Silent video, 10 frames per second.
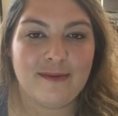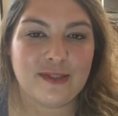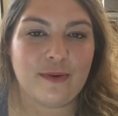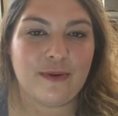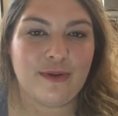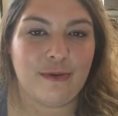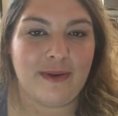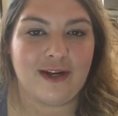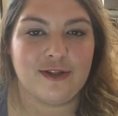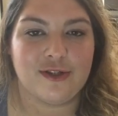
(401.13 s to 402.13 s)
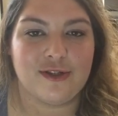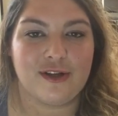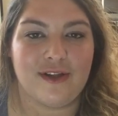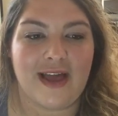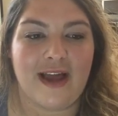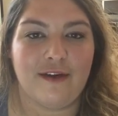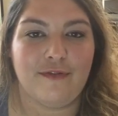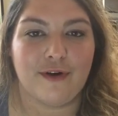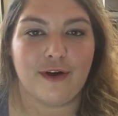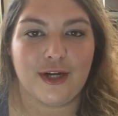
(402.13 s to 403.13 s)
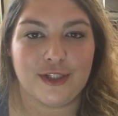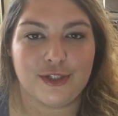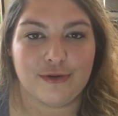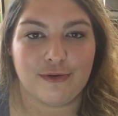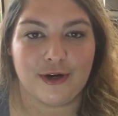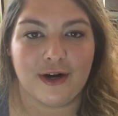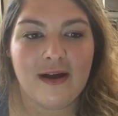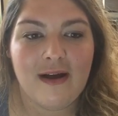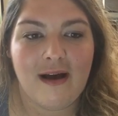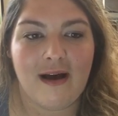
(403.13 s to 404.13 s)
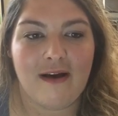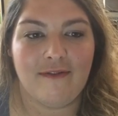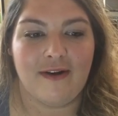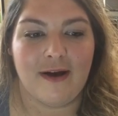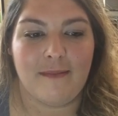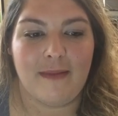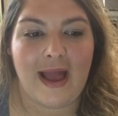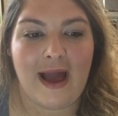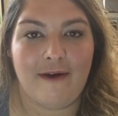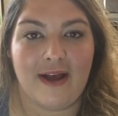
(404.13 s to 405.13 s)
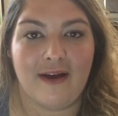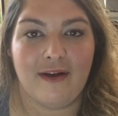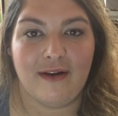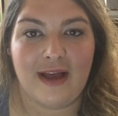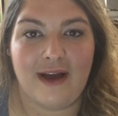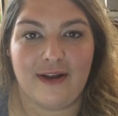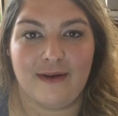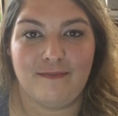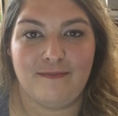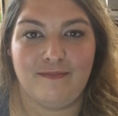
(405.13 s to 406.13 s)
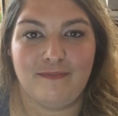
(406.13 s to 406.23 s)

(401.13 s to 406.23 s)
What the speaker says: Please work with your managers on that if you're unsure of how to